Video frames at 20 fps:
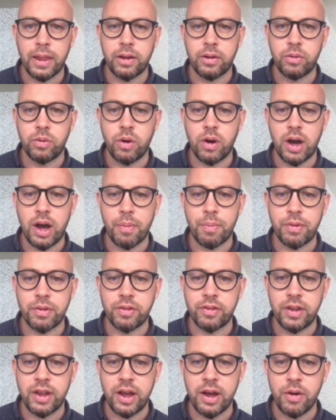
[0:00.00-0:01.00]
what
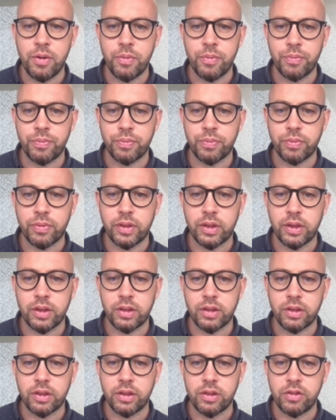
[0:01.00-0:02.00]
happens now?
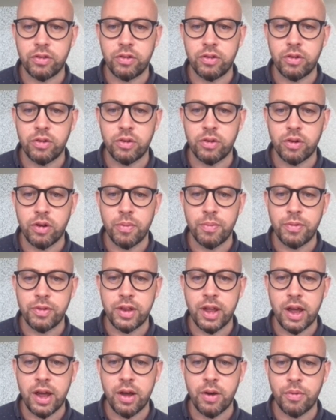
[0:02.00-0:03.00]
The student comes
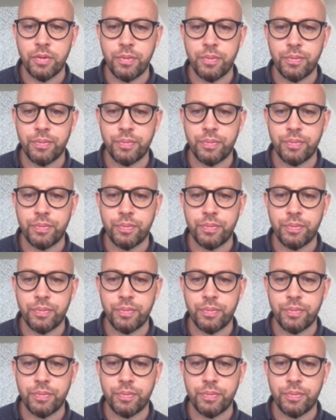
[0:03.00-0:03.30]
down,